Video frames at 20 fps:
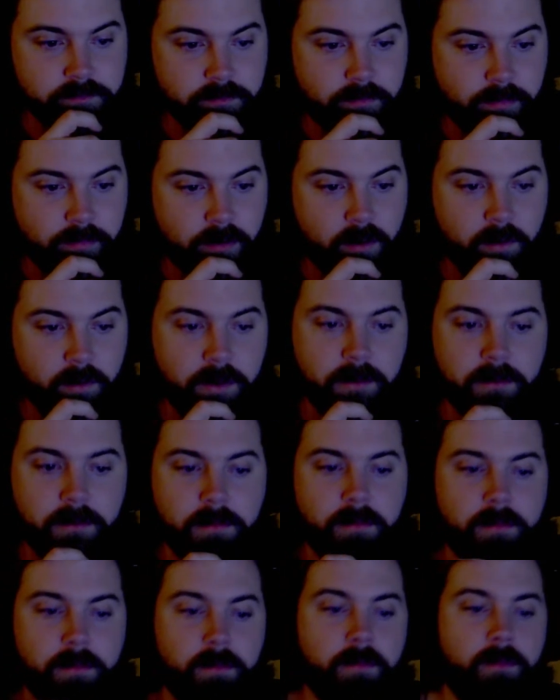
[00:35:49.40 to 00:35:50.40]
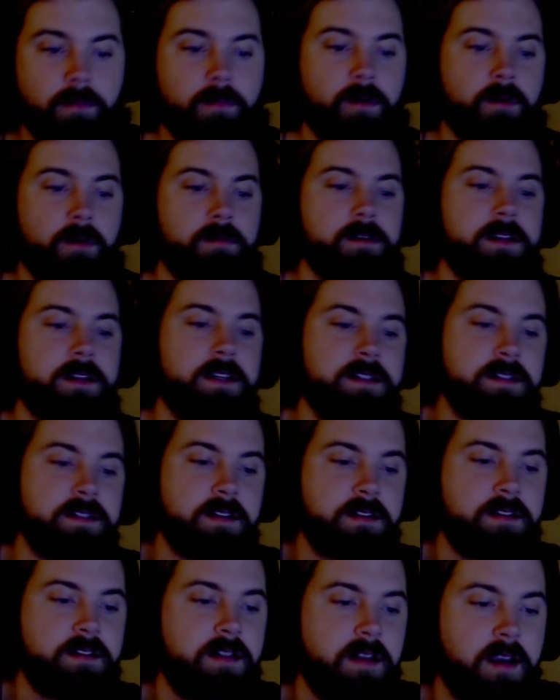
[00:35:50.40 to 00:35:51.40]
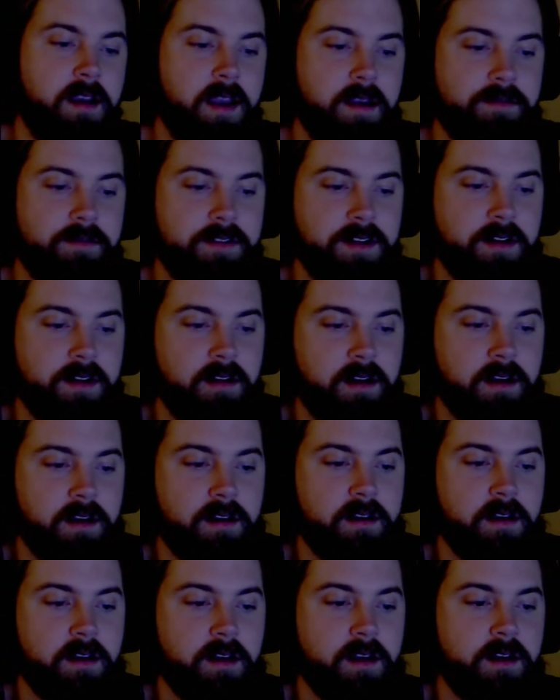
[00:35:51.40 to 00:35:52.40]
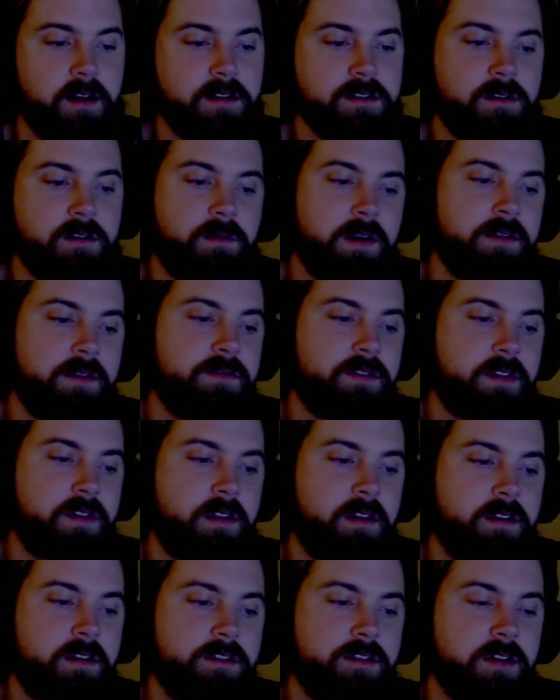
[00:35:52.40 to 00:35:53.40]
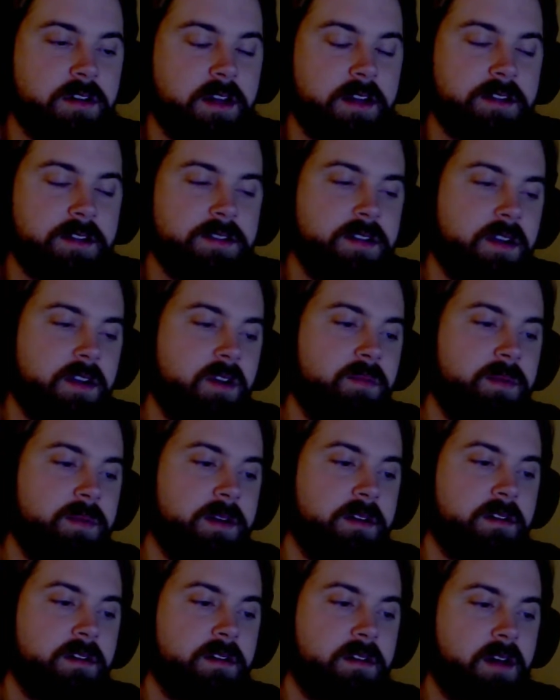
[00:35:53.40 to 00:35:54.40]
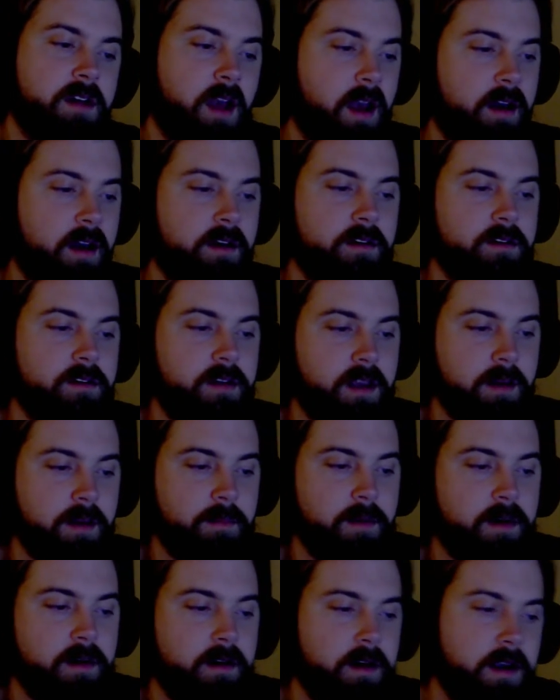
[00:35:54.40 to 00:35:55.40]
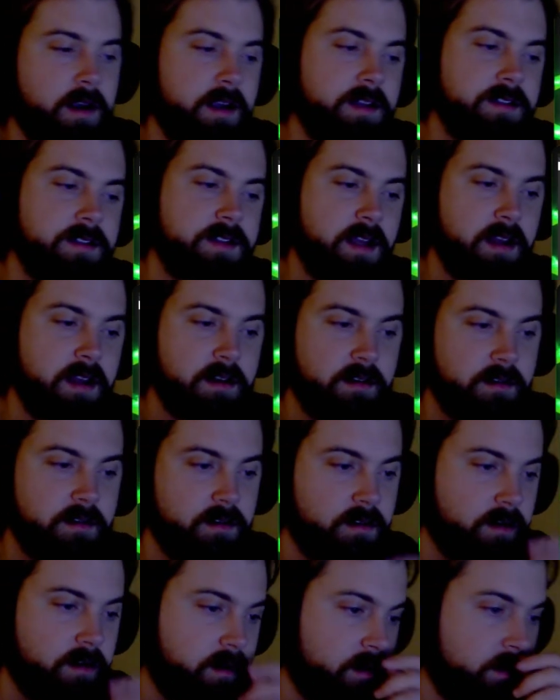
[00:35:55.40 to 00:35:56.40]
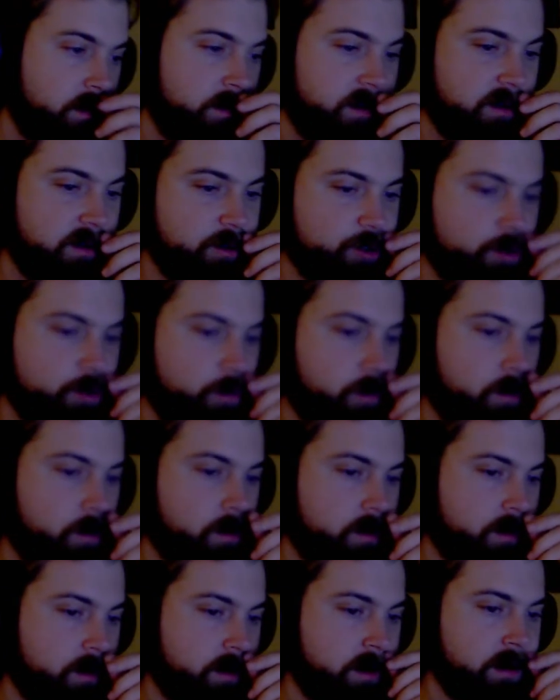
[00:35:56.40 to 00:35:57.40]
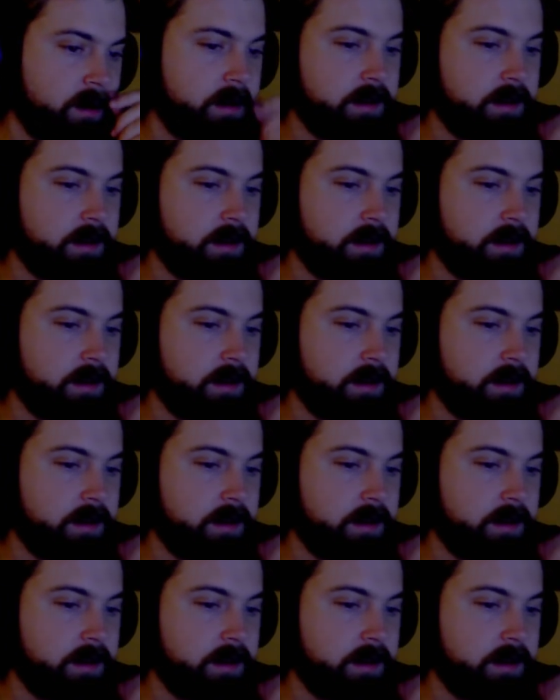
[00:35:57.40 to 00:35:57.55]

We were released into the cafeteria to wait for the lunch lines to open. Kyle, Kimber, and I sat in our usual corner.